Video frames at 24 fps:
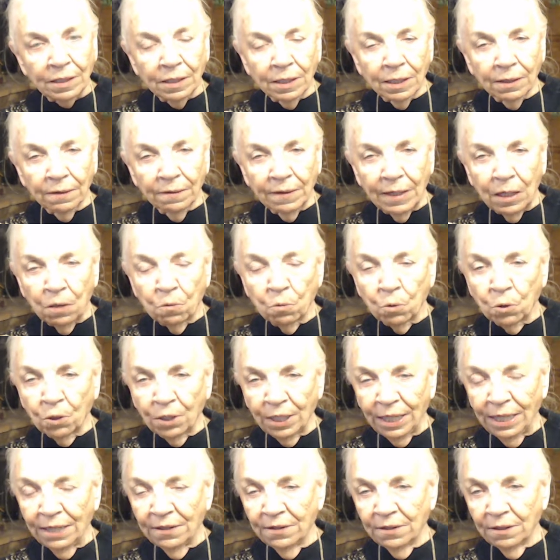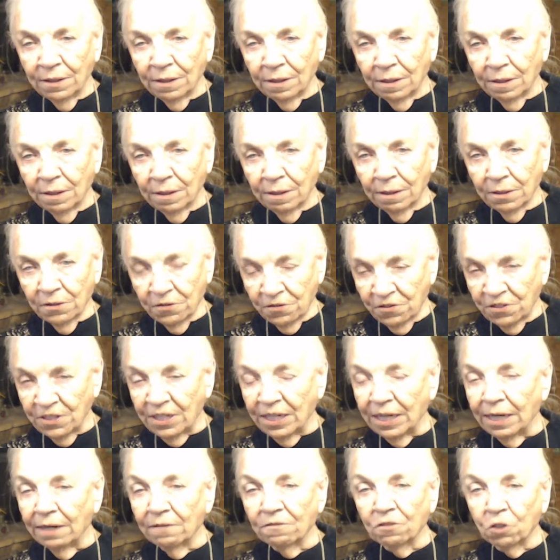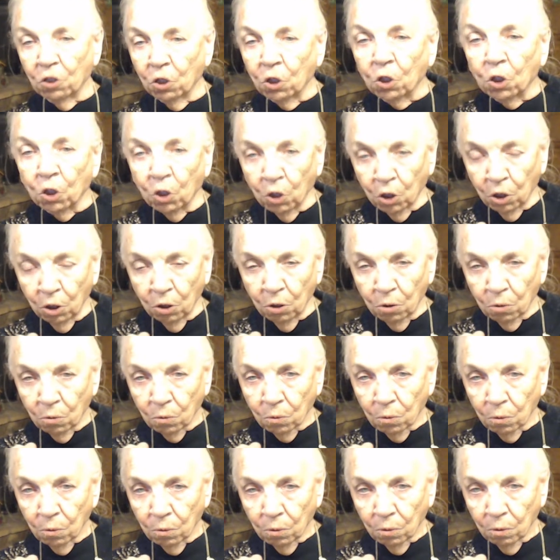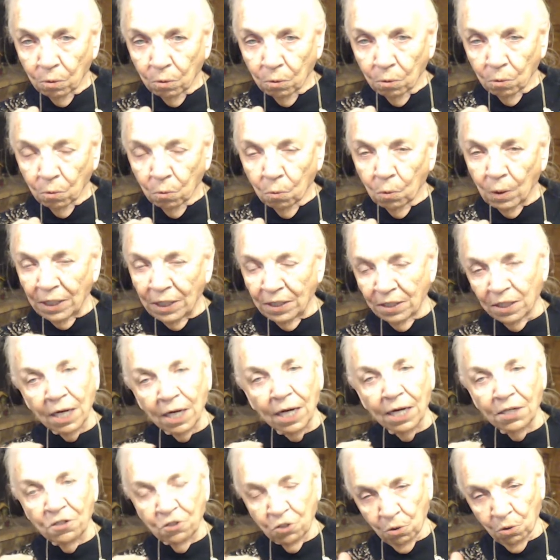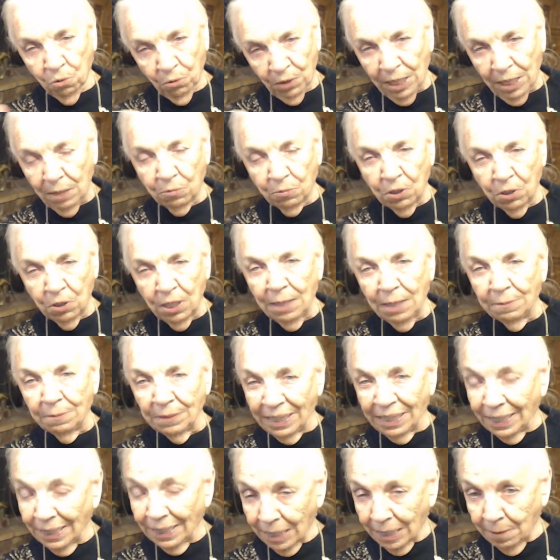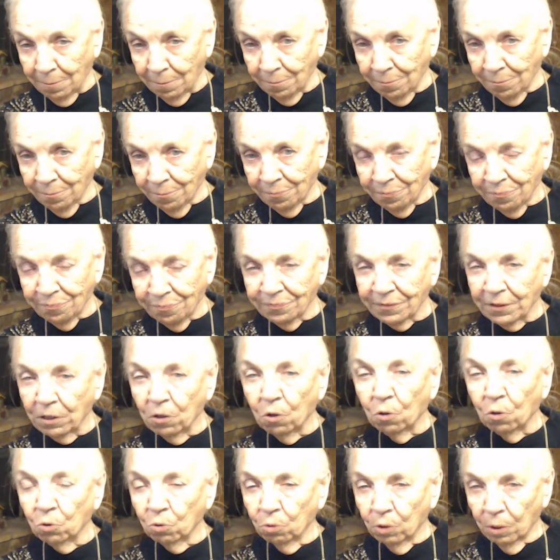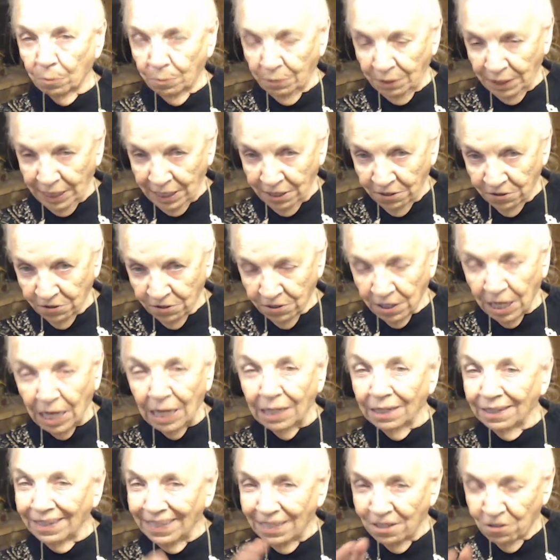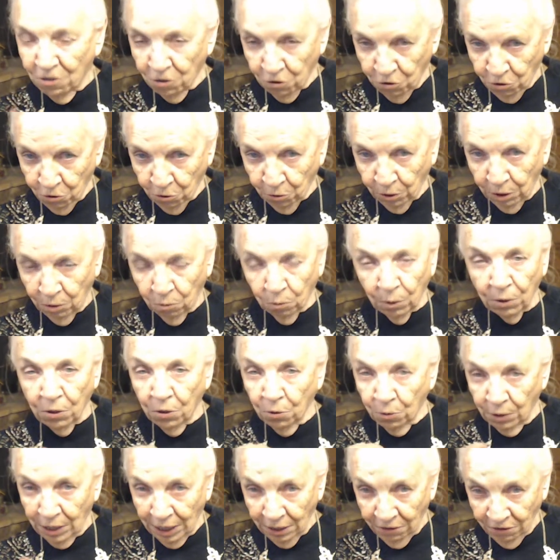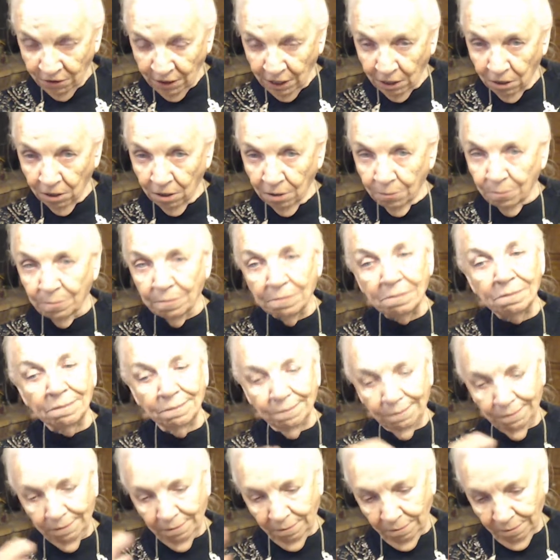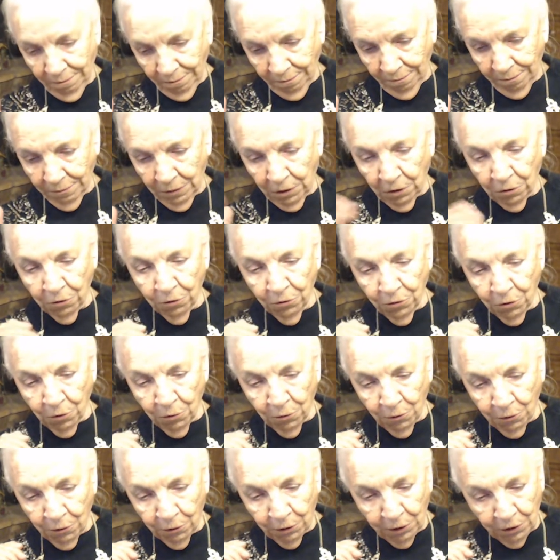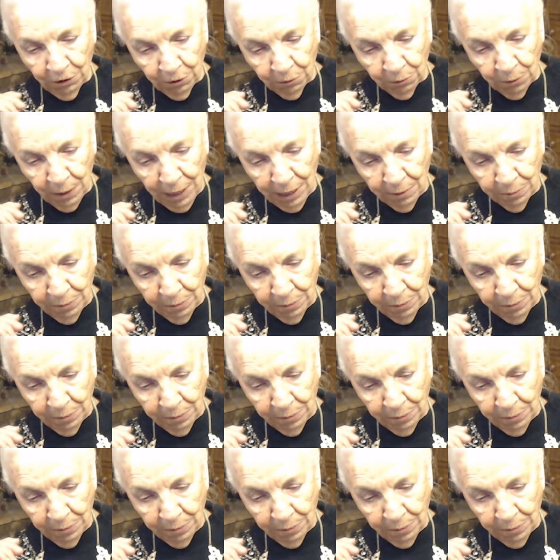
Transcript: they were in the city of Ur when God told Abraham, Get up, go to a place, I'll lead you to it. When you get there, you'll know you're at the right